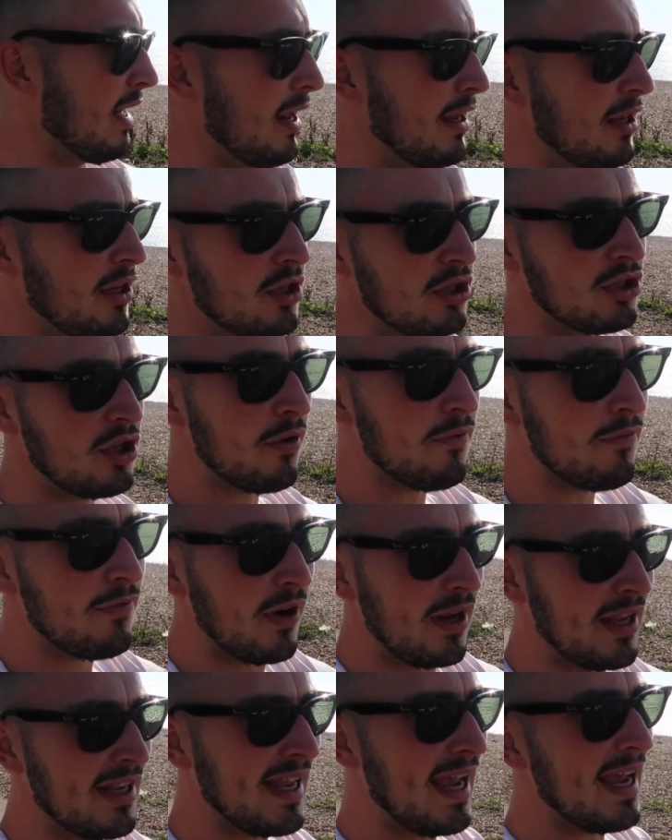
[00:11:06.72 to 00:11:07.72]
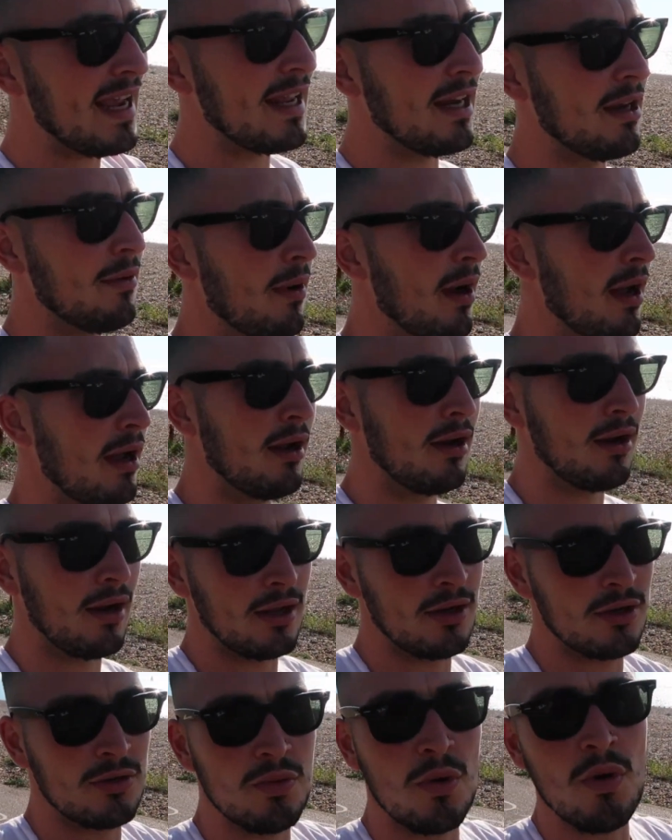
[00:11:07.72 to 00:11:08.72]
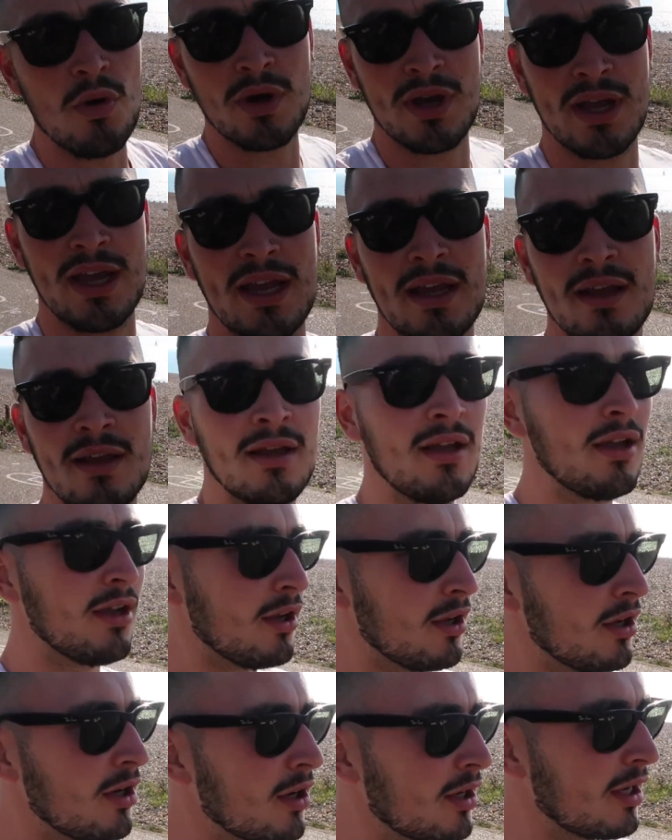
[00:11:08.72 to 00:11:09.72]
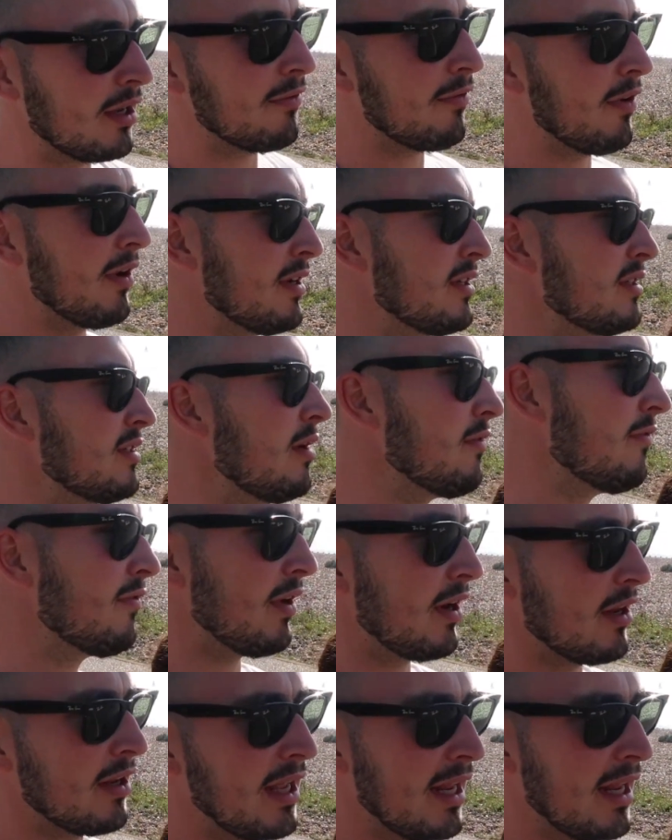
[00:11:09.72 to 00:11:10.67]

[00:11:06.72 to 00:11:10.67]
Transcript: like you just don't feel like you're getting anywhere. Like you're just walking, you're looking in front, you just don't feel like you're